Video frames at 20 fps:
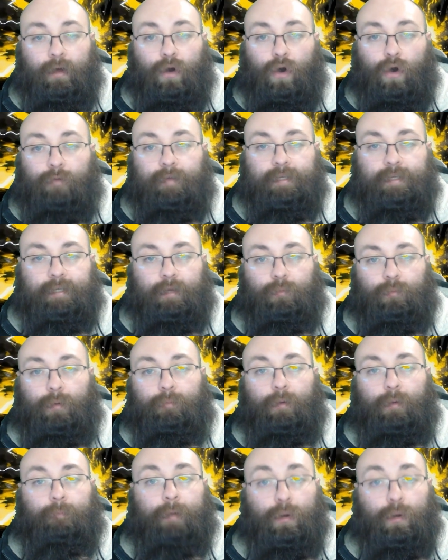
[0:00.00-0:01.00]
Obviously,
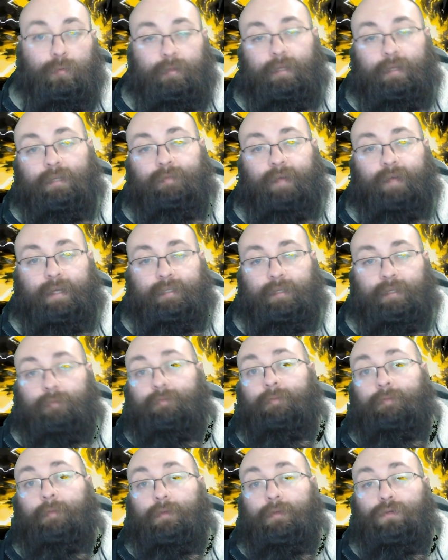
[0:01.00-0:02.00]
when we're building these face
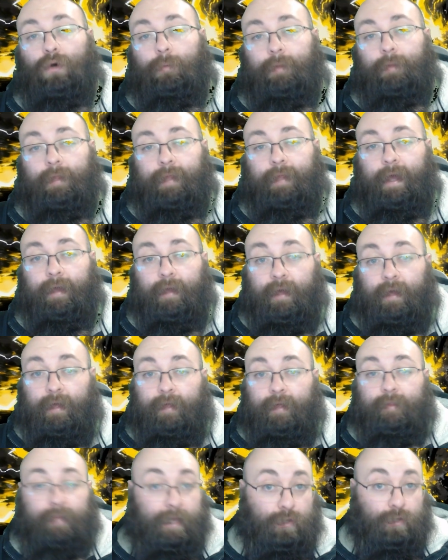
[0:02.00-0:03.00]
downs from the top of the deck,
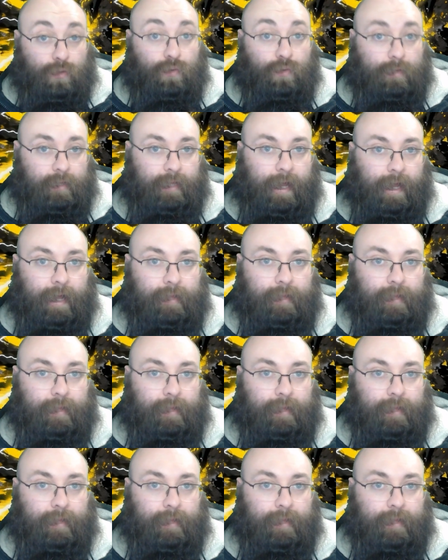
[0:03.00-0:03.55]
they could